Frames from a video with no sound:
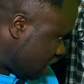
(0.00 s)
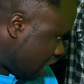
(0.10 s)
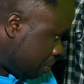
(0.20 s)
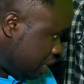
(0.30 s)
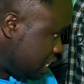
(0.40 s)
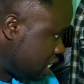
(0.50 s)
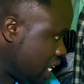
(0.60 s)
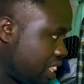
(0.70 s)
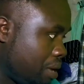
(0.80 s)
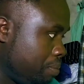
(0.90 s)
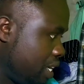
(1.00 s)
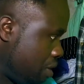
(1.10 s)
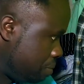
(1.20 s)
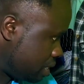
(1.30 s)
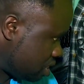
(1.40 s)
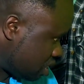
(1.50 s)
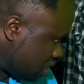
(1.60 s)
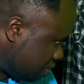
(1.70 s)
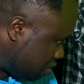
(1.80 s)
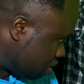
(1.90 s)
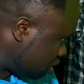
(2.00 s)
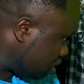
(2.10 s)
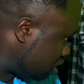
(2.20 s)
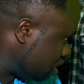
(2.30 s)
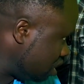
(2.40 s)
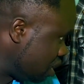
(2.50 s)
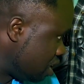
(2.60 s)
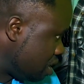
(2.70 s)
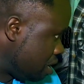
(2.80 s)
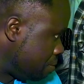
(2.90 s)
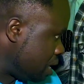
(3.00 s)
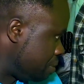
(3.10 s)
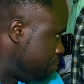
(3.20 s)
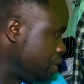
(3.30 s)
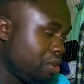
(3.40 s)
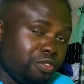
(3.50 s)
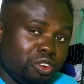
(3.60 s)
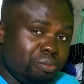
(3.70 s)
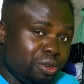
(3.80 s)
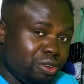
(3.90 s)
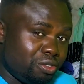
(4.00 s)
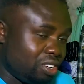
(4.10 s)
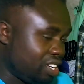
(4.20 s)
I'm editing a thumbnail picture for my beautiful